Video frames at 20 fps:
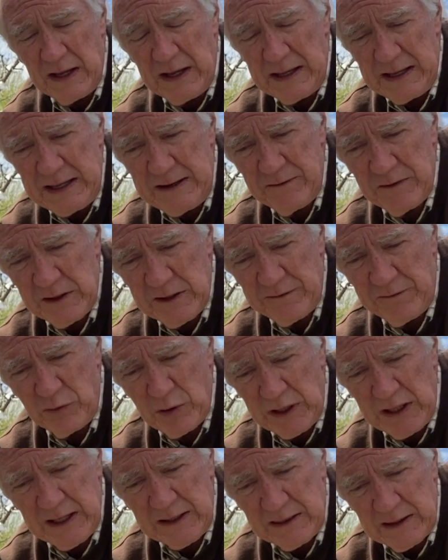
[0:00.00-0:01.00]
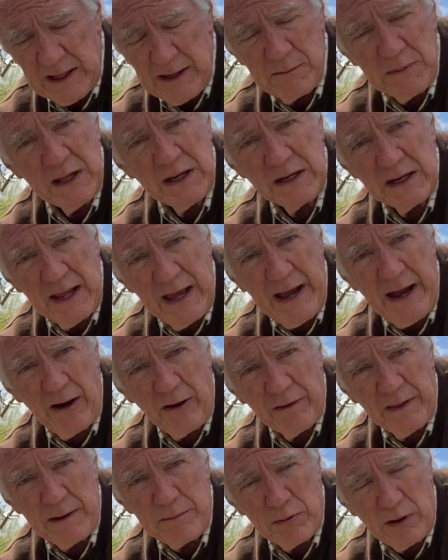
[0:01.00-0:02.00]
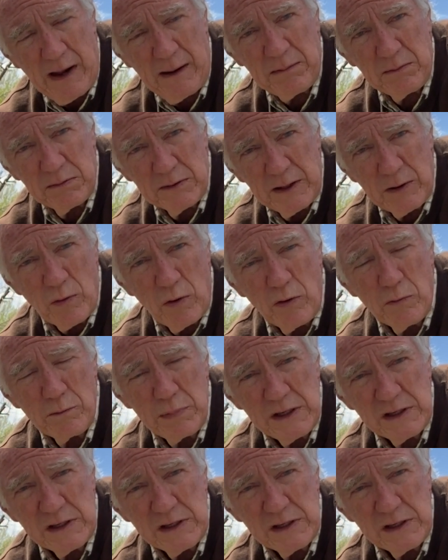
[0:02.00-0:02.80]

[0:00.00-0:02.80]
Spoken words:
even if we get them in now, they probably won't be